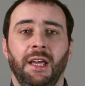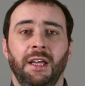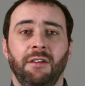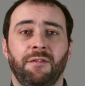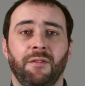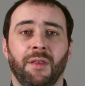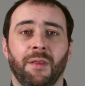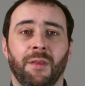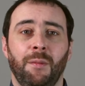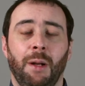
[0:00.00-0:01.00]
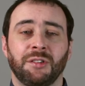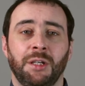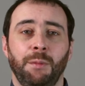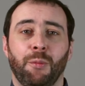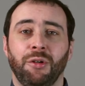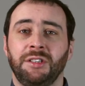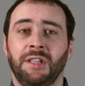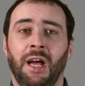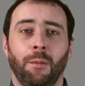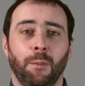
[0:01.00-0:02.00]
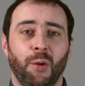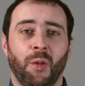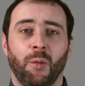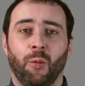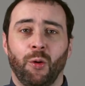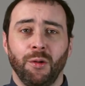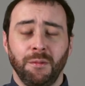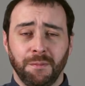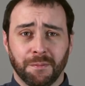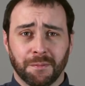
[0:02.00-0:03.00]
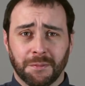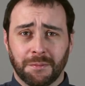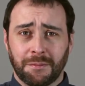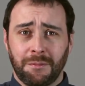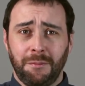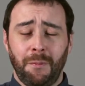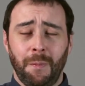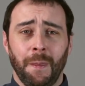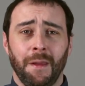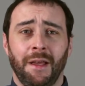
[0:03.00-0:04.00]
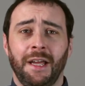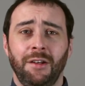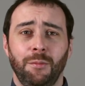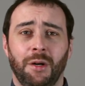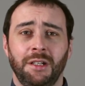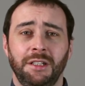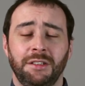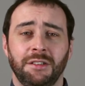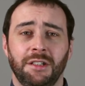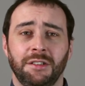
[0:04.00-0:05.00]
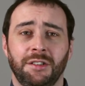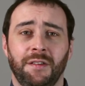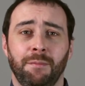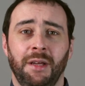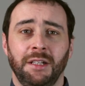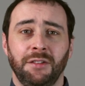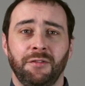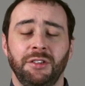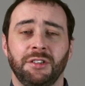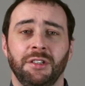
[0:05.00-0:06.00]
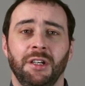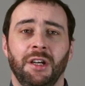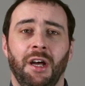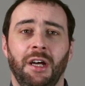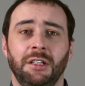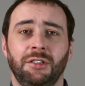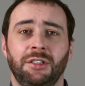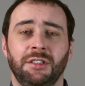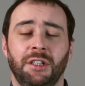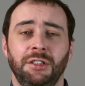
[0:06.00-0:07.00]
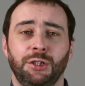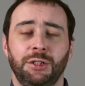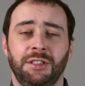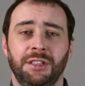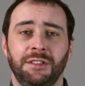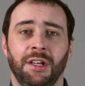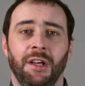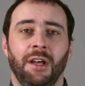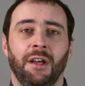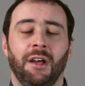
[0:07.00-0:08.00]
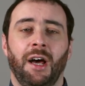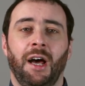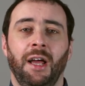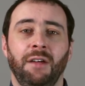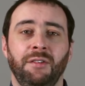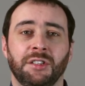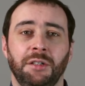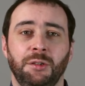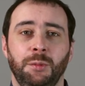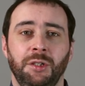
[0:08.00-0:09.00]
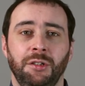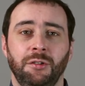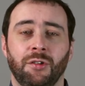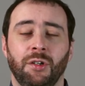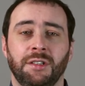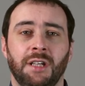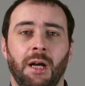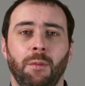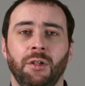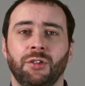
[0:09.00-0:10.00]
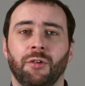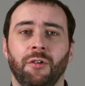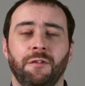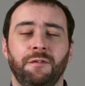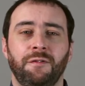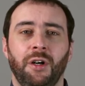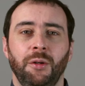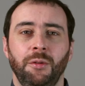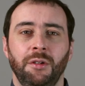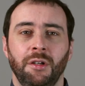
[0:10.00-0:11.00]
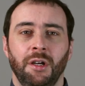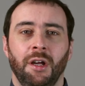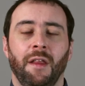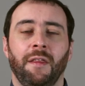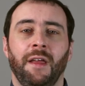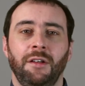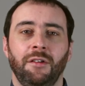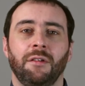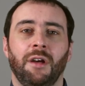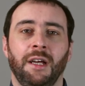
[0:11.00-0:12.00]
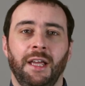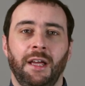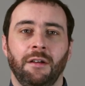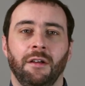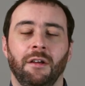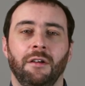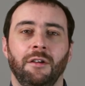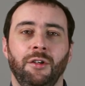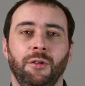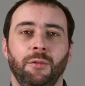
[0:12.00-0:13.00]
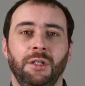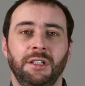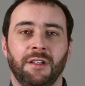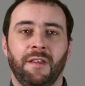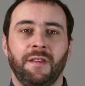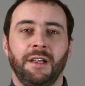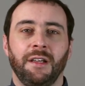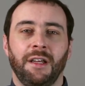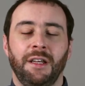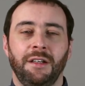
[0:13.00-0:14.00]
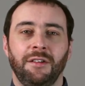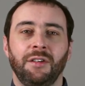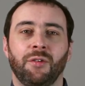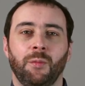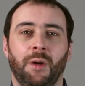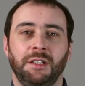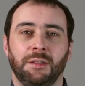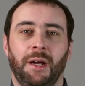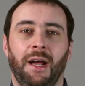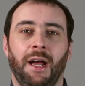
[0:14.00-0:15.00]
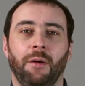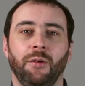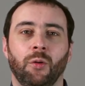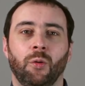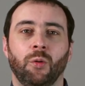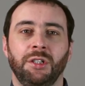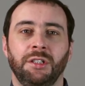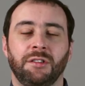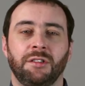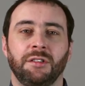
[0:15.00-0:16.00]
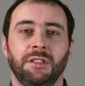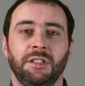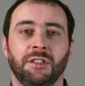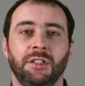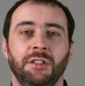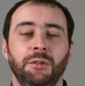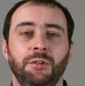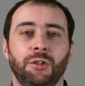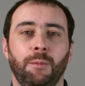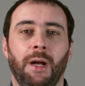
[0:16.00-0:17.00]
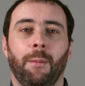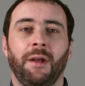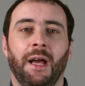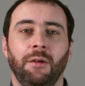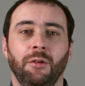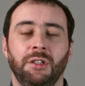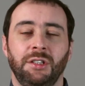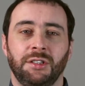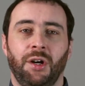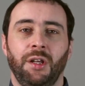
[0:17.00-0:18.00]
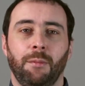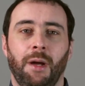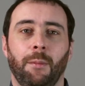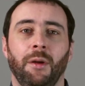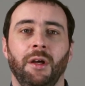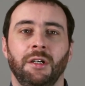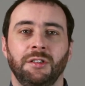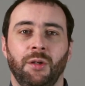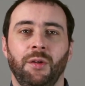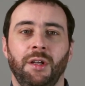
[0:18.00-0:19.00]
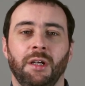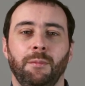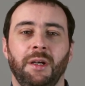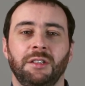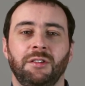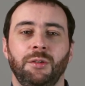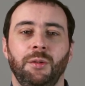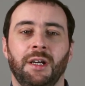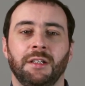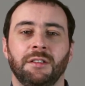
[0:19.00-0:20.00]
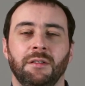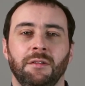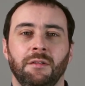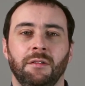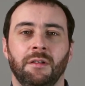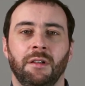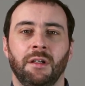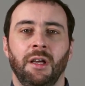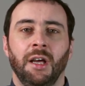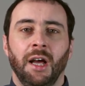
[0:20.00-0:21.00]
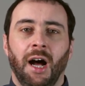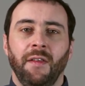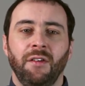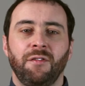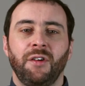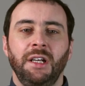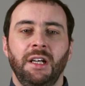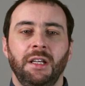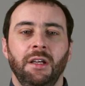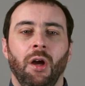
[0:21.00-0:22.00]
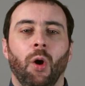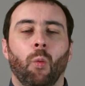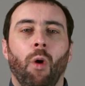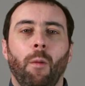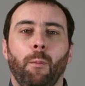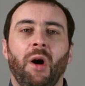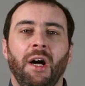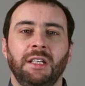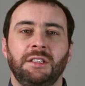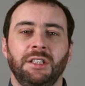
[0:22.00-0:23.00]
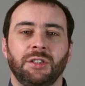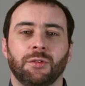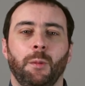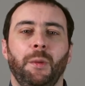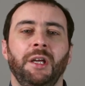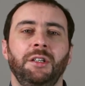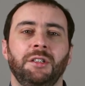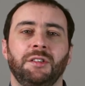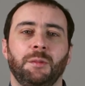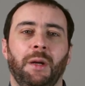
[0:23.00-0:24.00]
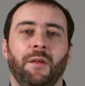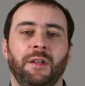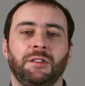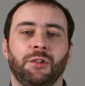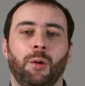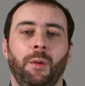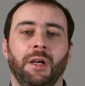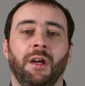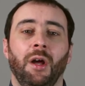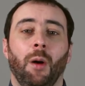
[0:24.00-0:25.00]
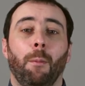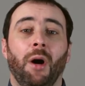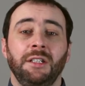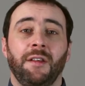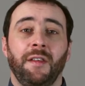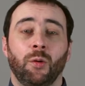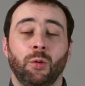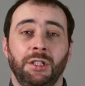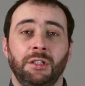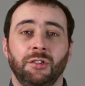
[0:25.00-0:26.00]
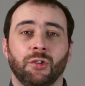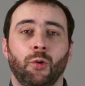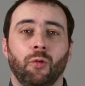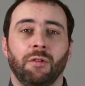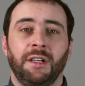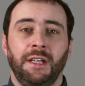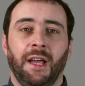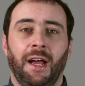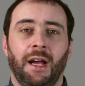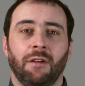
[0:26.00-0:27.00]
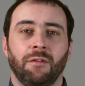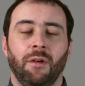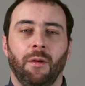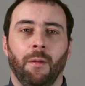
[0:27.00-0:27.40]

If the map's going to be printed out and put on the wall, again, you might need to make different uh, design choices. If it's going to be used on a tablet or on a phone, then again, you need to think in different ways about how your audience is going to use your map and how you can design the map so that it can best do that. And then finally, what biases or opinions about this topic might the audience already have?